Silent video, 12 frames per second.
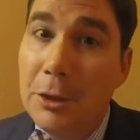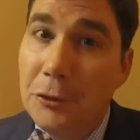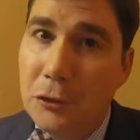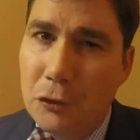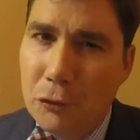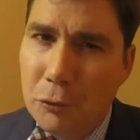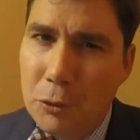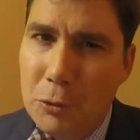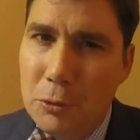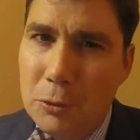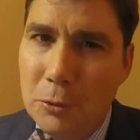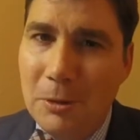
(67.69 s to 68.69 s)

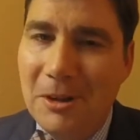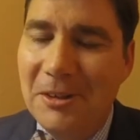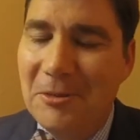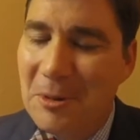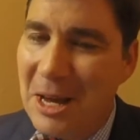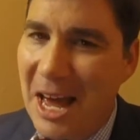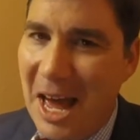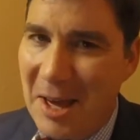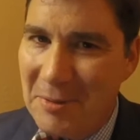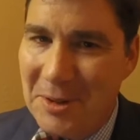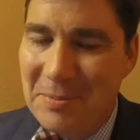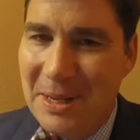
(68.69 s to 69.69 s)
True, we
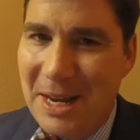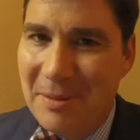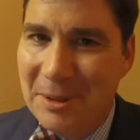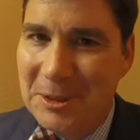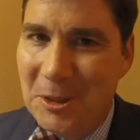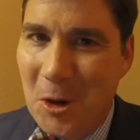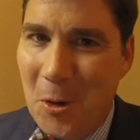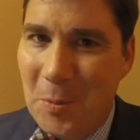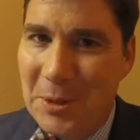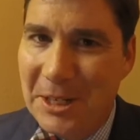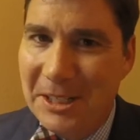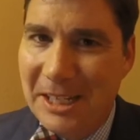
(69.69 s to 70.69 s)
haven't been able to
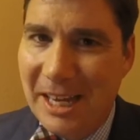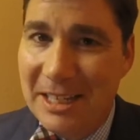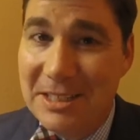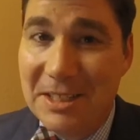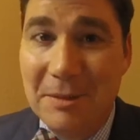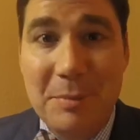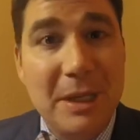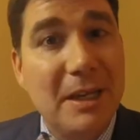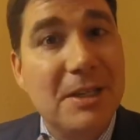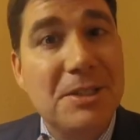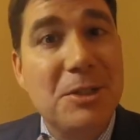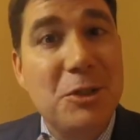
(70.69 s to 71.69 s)
open it yet,
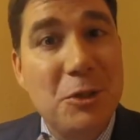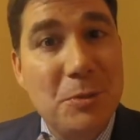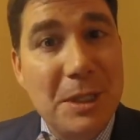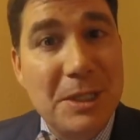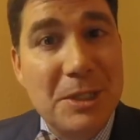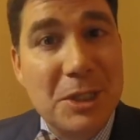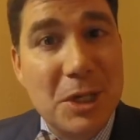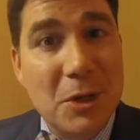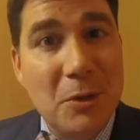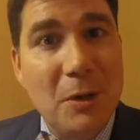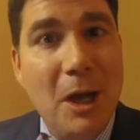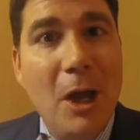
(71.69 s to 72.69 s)
because doing
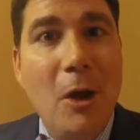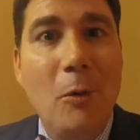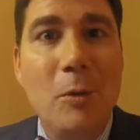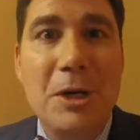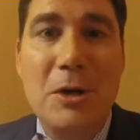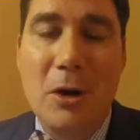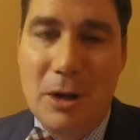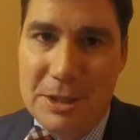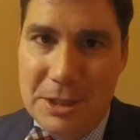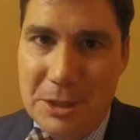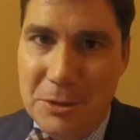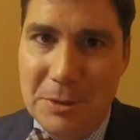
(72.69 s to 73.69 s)
so would
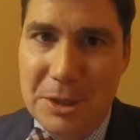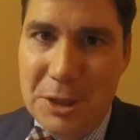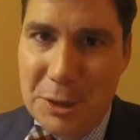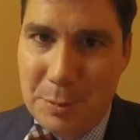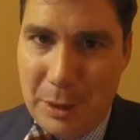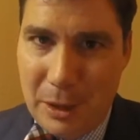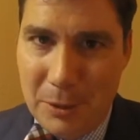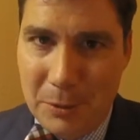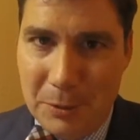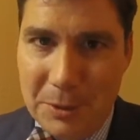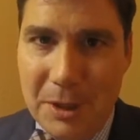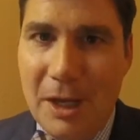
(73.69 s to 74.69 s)
cause it to
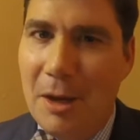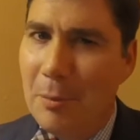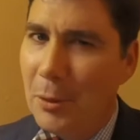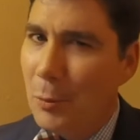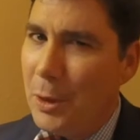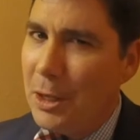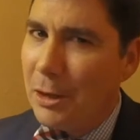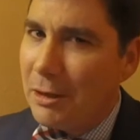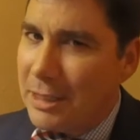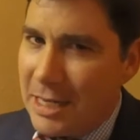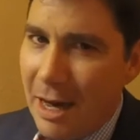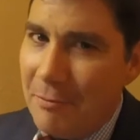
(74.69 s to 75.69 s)
explode. But we are
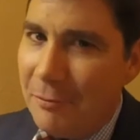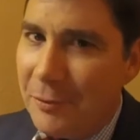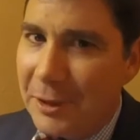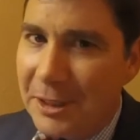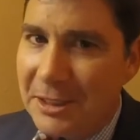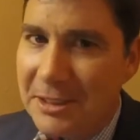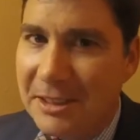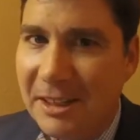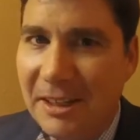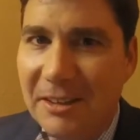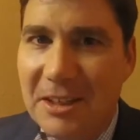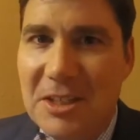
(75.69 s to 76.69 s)
confident
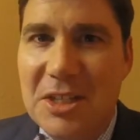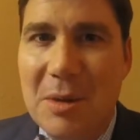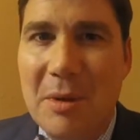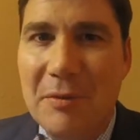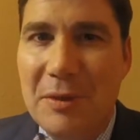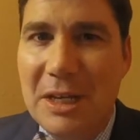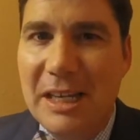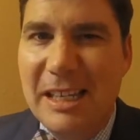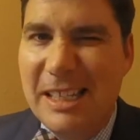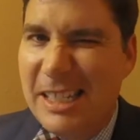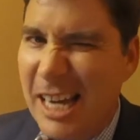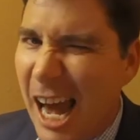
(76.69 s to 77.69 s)
that some of the
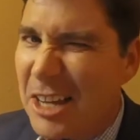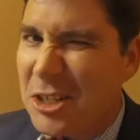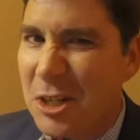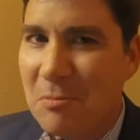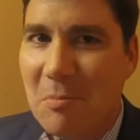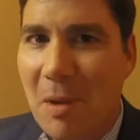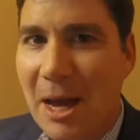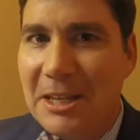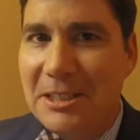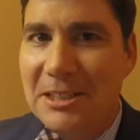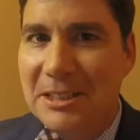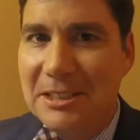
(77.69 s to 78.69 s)

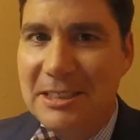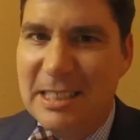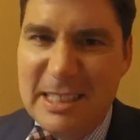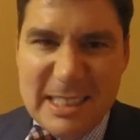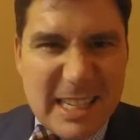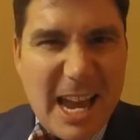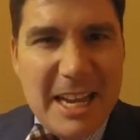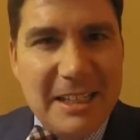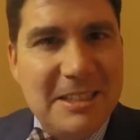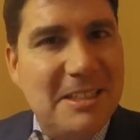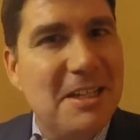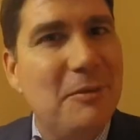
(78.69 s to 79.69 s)
gadget-minded,
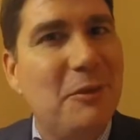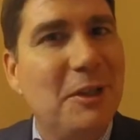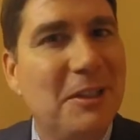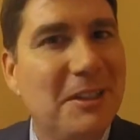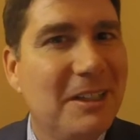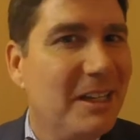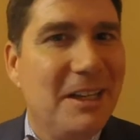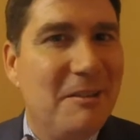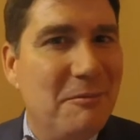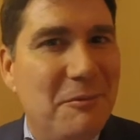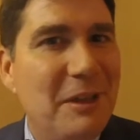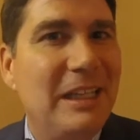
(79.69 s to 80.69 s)
scientific
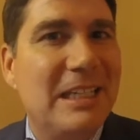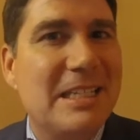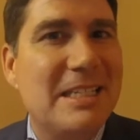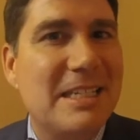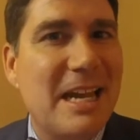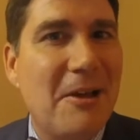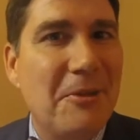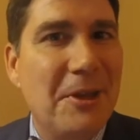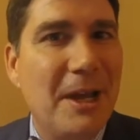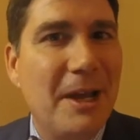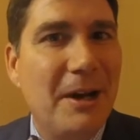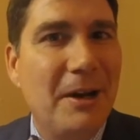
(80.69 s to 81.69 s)
villains out
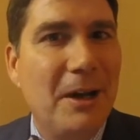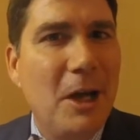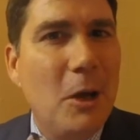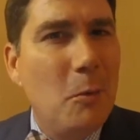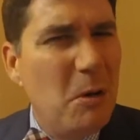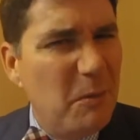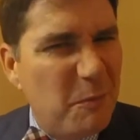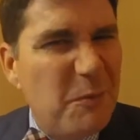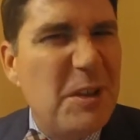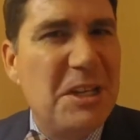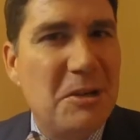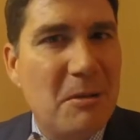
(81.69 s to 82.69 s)
there will
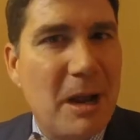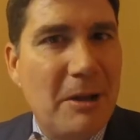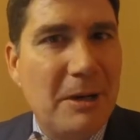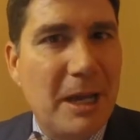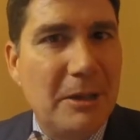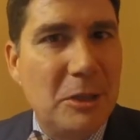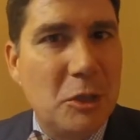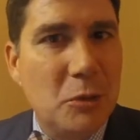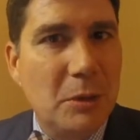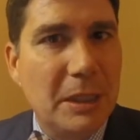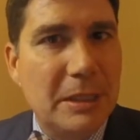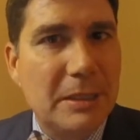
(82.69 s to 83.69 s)
figure out how to
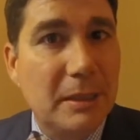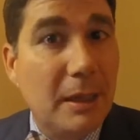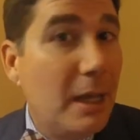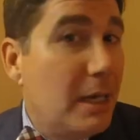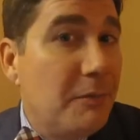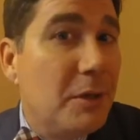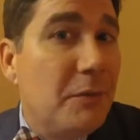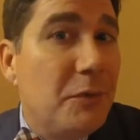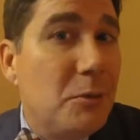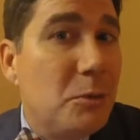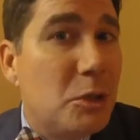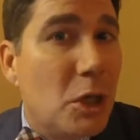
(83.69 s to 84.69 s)
do it. And even if
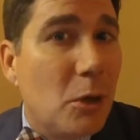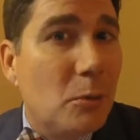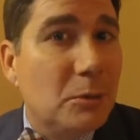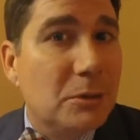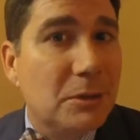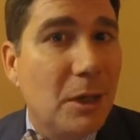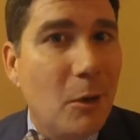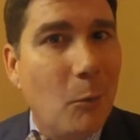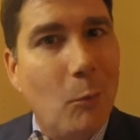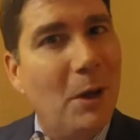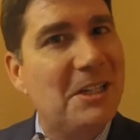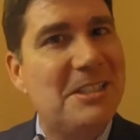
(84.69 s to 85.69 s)
you don't,
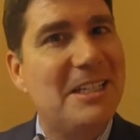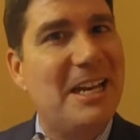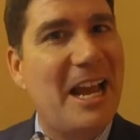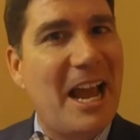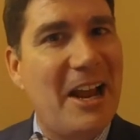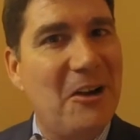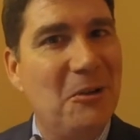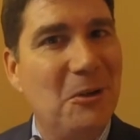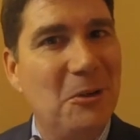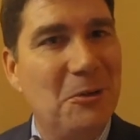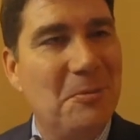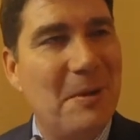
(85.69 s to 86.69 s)
what an
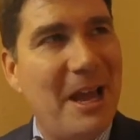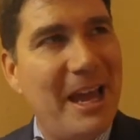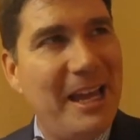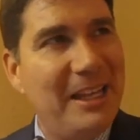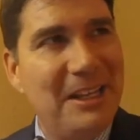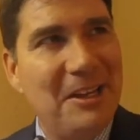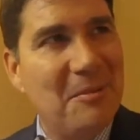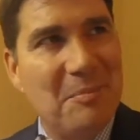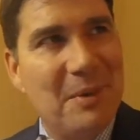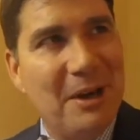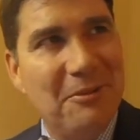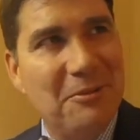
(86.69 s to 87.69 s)
heirloom hanging
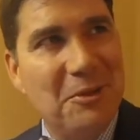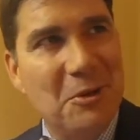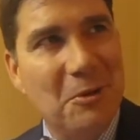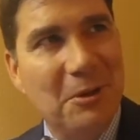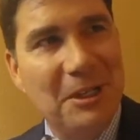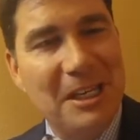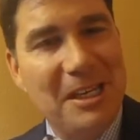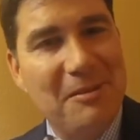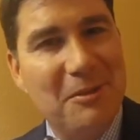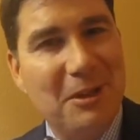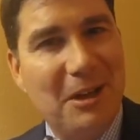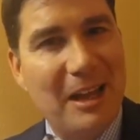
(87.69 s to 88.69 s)
above your
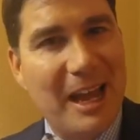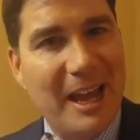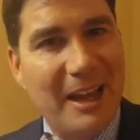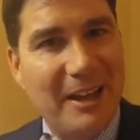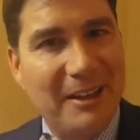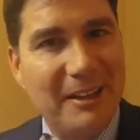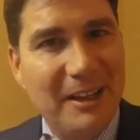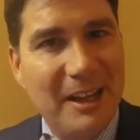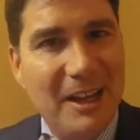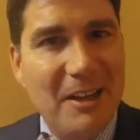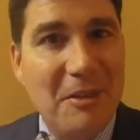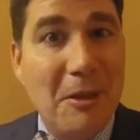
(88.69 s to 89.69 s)
evil lair,
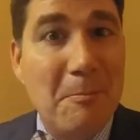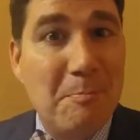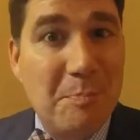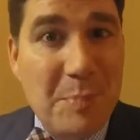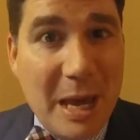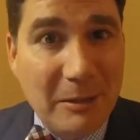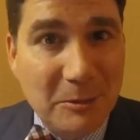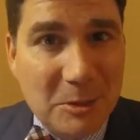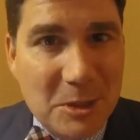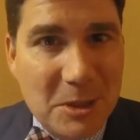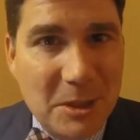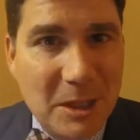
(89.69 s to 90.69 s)
the
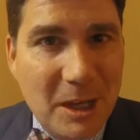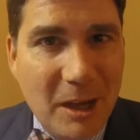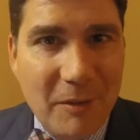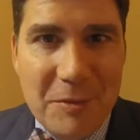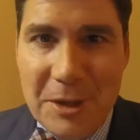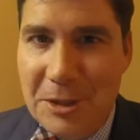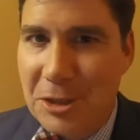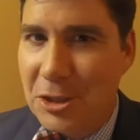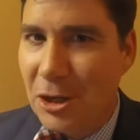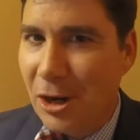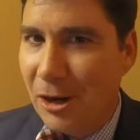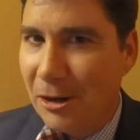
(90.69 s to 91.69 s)
belt of the
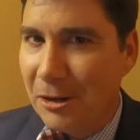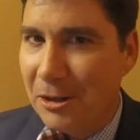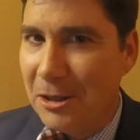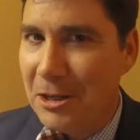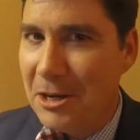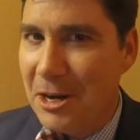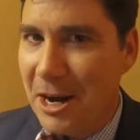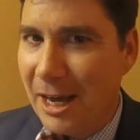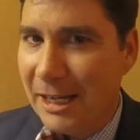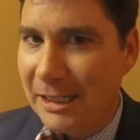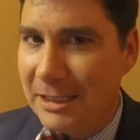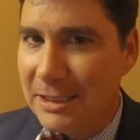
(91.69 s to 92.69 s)
Dark
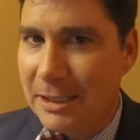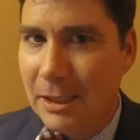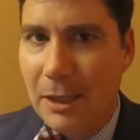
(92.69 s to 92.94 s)
Knight.